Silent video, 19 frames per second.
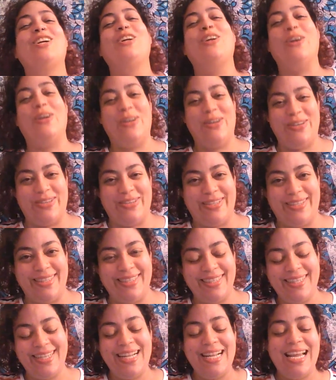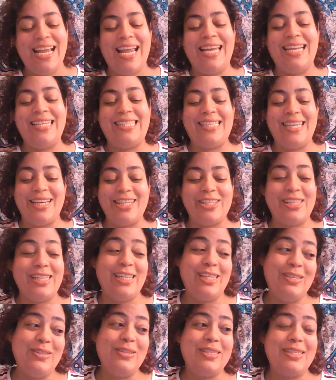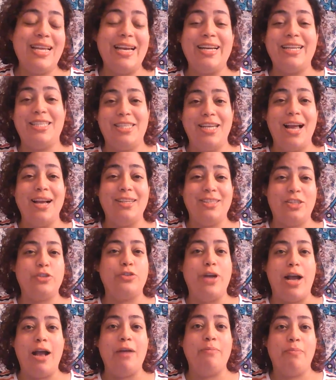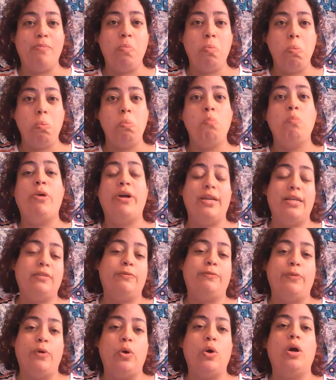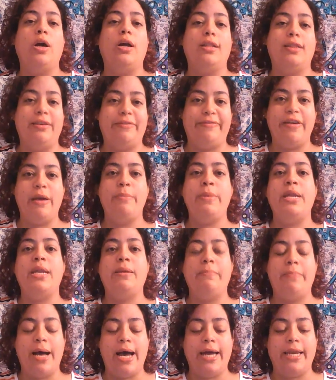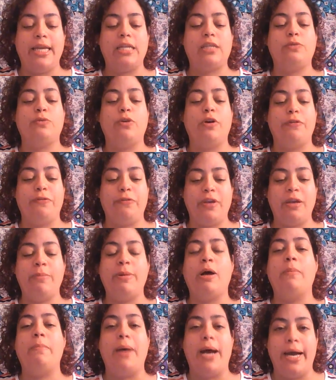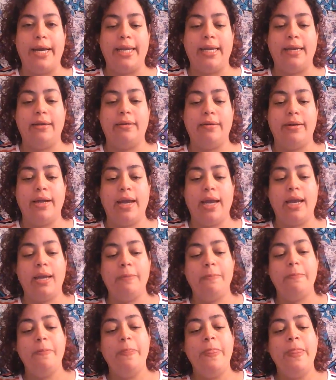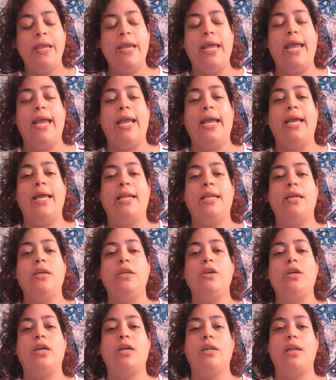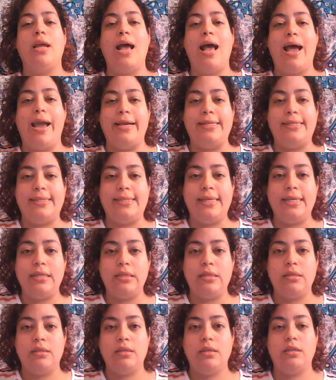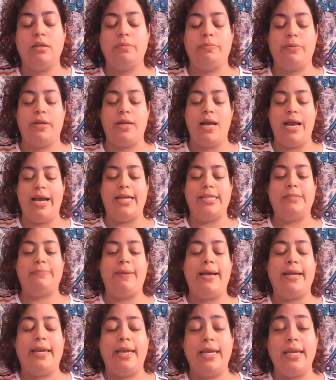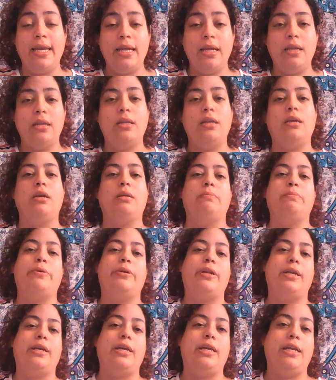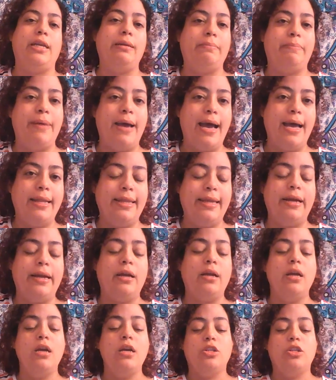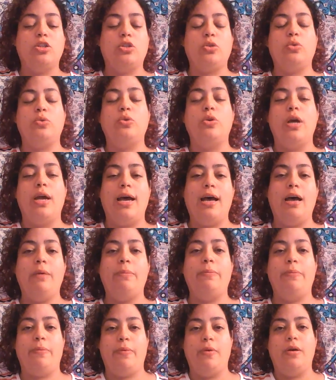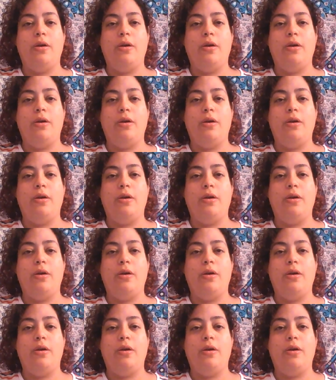girdle, and essentially it looks like a jock strap, but it's for the feminine body. It's for a female body, right? And you can ice it. You can put an ice pack in it. You can put a heating pad there to help